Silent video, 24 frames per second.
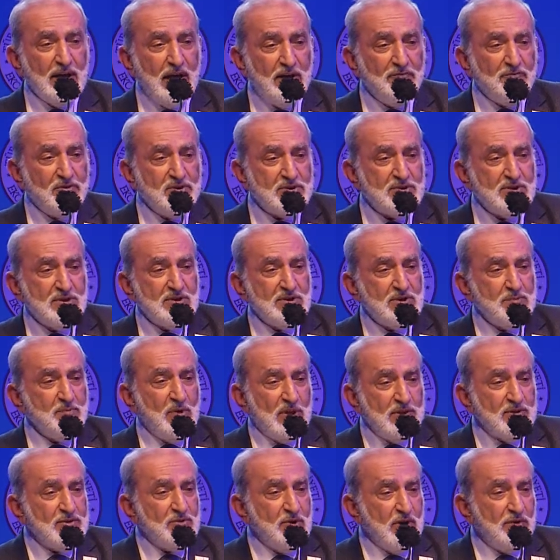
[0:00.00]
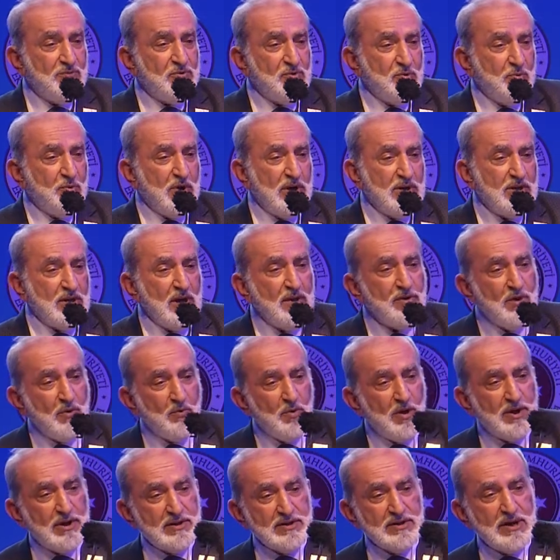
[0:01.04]
Every 6 months you have to wait.
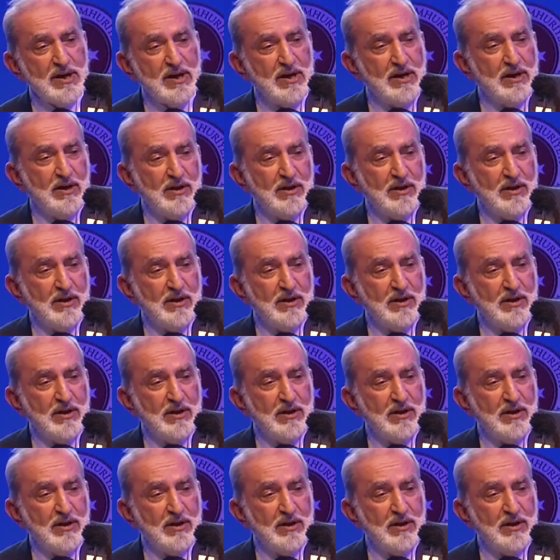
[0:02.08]
Otherwise,